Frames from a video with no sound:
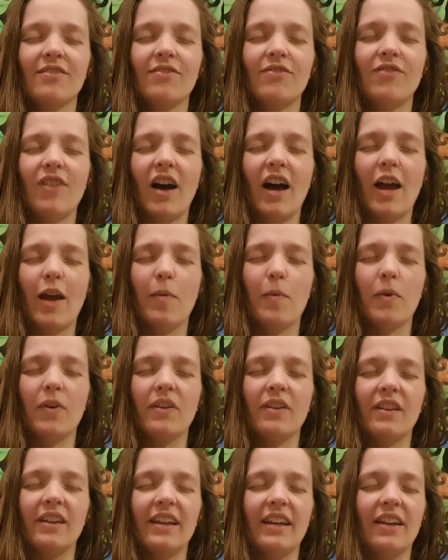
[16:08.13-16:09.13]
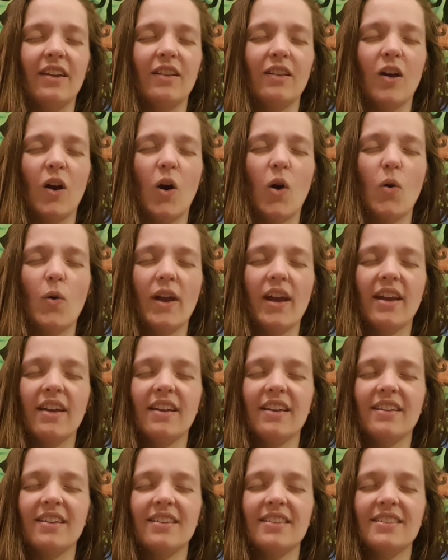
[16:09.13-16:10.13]
vibrantly glowing
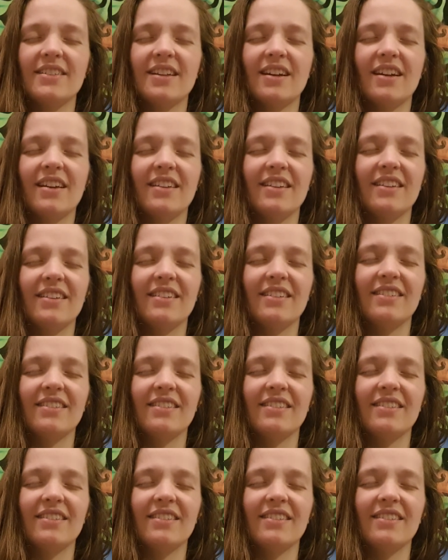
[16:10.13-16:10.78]
in the sun,